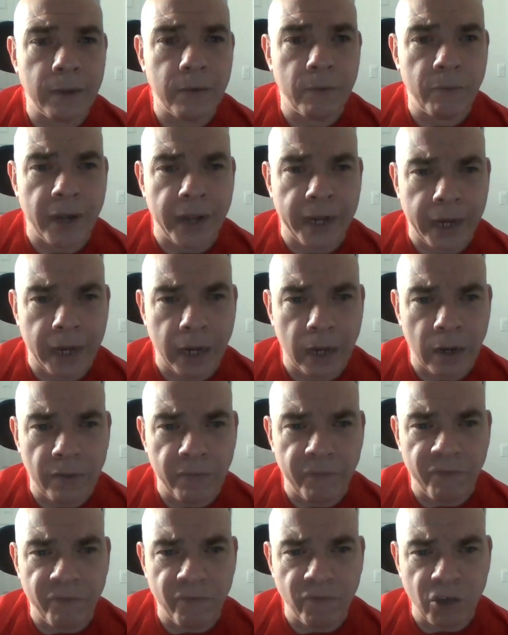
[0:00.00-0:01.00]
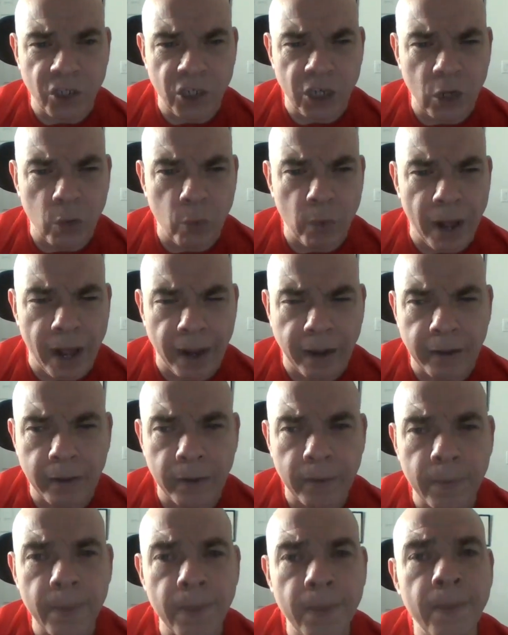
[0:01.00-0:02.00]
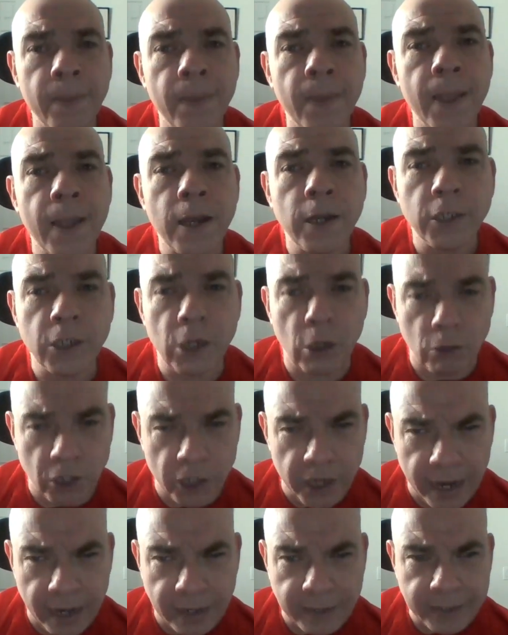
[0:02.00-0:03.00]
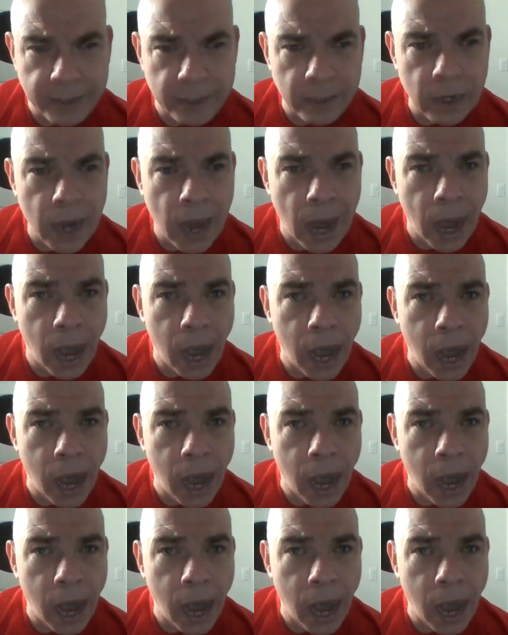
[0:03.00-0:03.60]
ranking of Chilliwack, Joe Jackson,